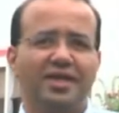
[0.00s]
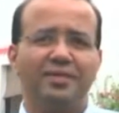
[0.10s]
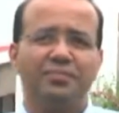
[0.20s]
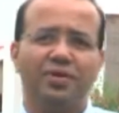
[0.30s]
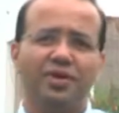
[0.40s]

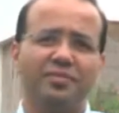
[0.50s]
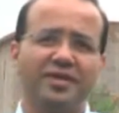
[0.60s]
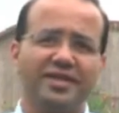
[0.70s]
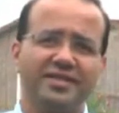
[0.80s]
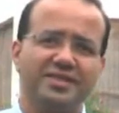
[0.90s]

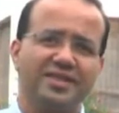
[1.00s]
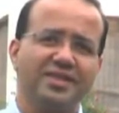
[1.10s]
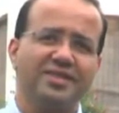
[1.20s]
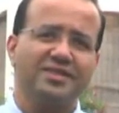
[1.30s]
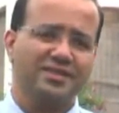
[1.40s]
employability
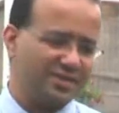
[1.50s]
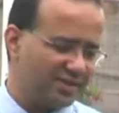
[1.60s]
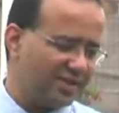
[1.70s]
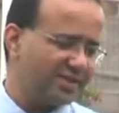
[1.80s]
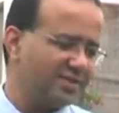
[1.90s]
skills.
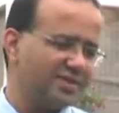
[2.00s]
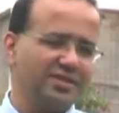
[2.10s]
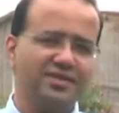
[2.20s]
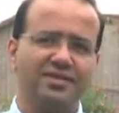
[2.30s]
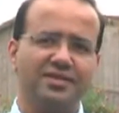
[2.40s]
That is
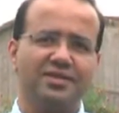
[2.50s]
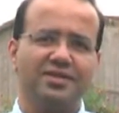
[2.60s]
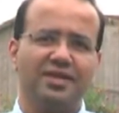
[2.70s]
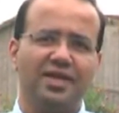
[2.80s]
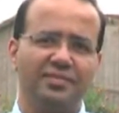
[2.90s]
the,
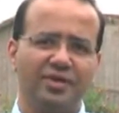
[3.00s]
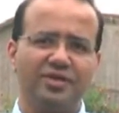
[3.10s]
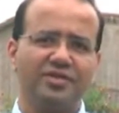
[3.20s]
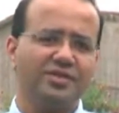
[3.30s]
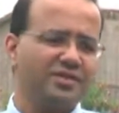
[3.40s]
I'm an
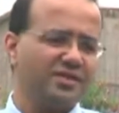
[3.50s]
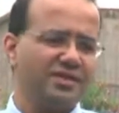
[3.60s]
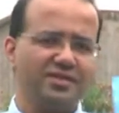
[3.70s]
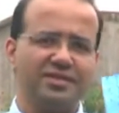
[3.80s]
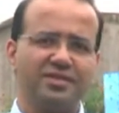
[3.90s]
author,
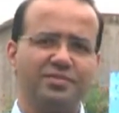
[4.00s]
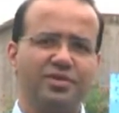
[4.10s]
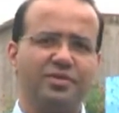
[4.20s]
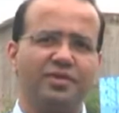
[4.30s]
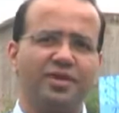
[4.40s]
and this is the
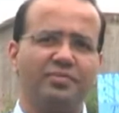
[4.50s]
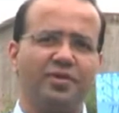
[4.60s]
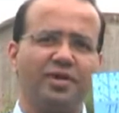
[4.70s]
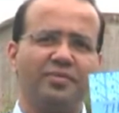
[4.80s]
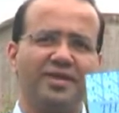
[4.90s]
book about
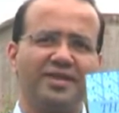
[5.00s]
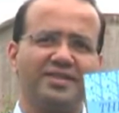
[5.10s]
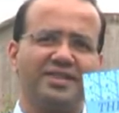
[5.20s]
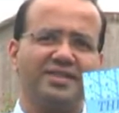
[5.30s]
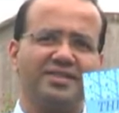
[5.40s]
employability
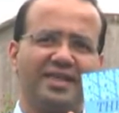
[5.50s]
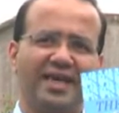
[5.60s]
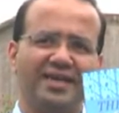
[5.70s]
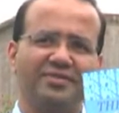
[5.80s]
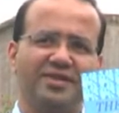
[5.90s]
skills that
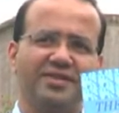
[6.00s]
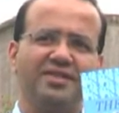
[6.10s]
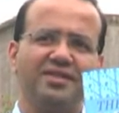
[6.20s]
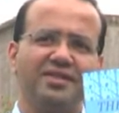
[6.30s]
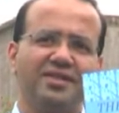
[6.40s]
I have written,
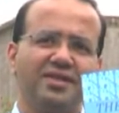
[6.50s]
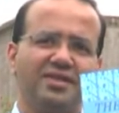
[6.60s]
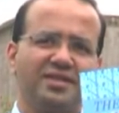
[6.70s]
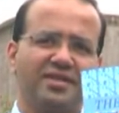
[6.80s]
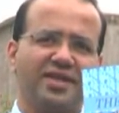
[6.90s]

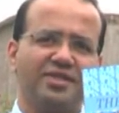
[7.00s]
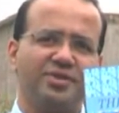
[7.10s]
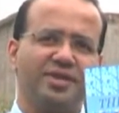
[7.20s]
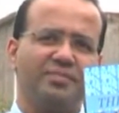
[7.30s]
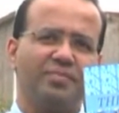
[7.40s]
the
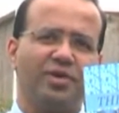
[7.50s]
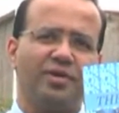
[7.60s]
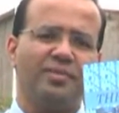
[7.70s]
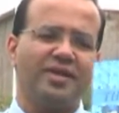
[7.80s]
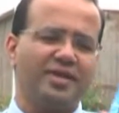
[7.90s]
Graduate
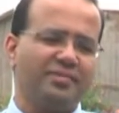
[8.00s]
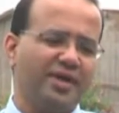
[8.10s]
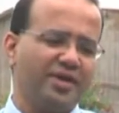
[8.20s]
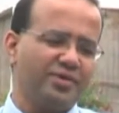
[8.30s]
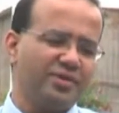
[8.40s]
Employability
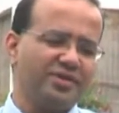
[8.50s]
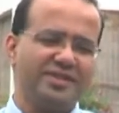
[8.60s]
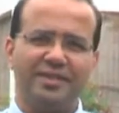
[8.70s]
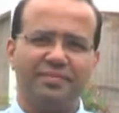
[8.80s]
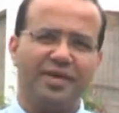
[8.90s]
Manual, the
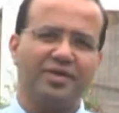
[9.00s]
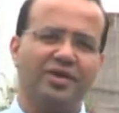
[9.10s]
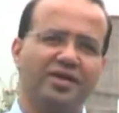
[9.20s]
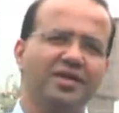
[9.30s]
GEM I call